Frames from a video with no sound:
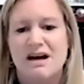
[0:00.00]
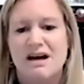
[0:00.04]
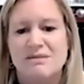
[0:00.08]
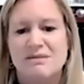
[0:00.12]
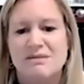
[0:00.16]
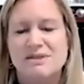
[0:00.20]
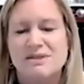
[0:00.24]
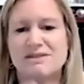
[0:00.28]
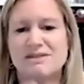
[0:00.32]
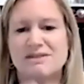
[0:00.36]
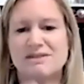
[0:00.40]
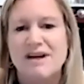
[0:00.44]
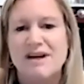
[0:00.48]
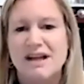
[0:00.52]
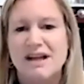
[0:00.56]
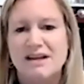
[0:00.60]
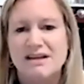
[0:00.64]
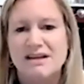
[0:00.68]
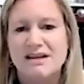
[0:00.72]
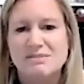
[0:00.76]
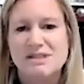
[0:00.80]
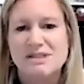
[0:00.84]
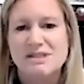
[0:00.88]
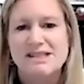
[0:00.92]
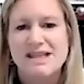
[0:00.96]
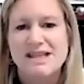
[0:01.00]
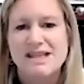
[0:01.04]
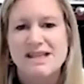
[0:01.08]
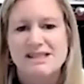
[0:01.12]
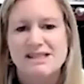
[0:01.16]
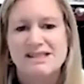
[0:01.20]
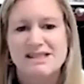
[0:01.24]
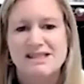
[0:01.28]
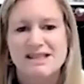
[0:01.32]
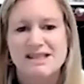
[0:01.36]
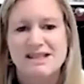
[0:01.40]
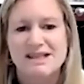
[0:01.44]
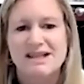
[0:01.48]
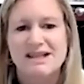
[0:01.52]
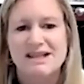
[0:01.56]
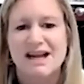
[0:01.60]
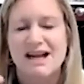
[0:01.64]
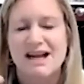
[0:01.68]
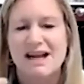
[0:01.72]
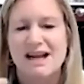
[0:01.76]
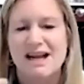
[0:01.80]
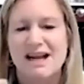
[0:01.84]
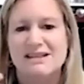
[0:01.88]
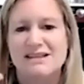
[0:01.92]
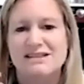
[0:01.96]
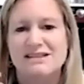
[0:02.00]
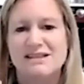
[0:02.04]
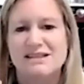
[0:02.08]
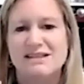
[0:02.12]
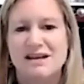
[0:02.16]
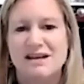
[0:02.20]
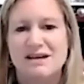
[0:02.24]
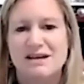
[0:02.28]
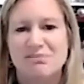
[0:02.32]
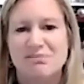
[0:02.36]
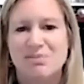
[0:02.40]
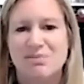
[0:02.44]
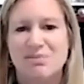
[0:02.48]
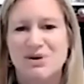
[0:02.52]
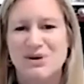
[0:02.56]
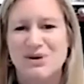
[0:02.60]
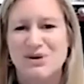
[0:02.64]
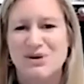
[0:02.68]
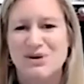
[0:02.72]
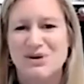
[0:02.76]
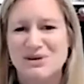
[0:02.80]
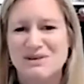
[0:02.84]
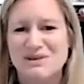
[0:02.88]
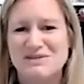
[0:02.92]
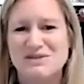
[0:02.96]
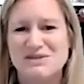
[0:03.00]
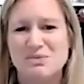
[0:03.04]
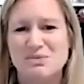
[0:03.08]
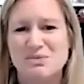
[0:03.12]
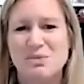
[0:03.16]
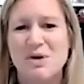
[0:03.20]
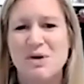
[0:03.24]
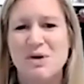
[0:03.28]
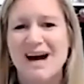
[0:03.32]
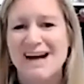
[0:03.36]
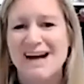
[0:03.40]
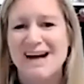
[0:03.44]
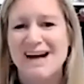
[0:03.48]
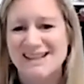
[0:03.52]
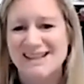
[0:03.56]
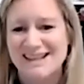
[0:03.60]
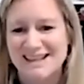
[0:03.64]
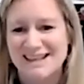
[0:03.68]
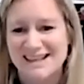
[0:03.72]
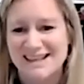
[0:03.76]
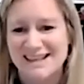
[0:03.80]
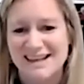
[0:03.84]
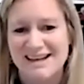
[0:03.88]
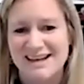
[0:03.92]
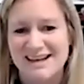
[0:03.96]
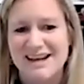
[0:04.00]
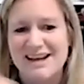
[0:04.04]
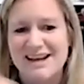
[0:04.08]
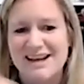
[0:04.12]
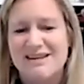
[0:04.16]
developed, tested, and approved widely